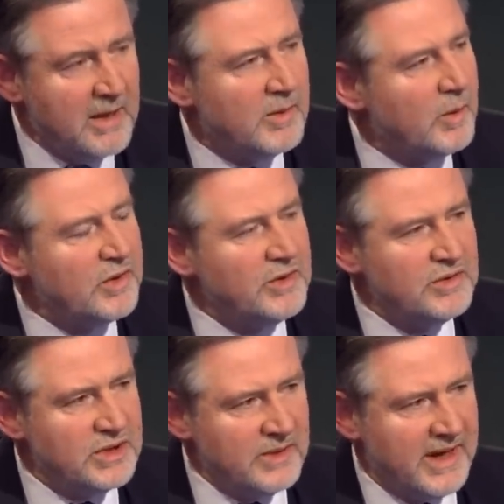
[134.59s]
But what you
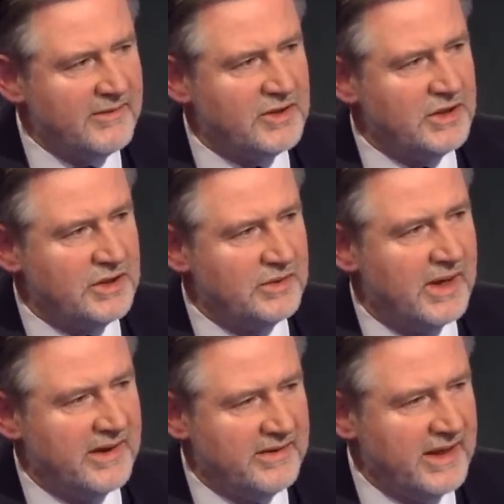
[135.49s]
do have to
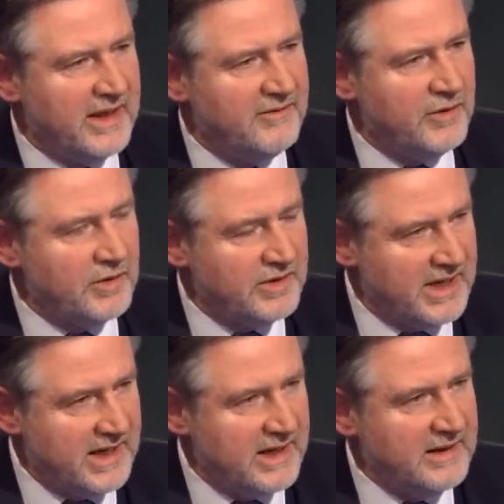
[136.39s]
do, I think, if you're
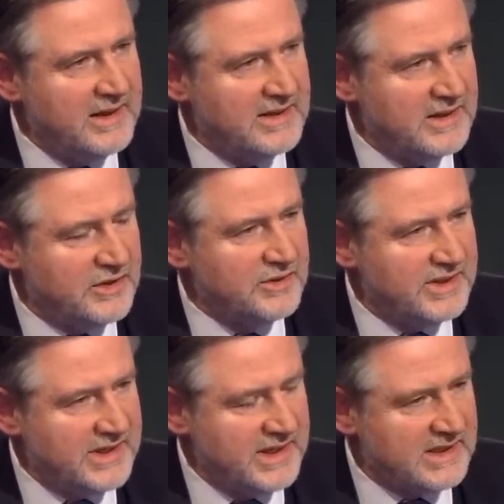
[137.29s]
taking these issues
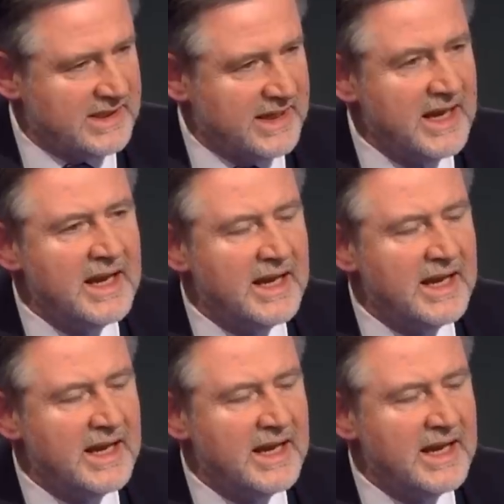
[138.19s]
seriously,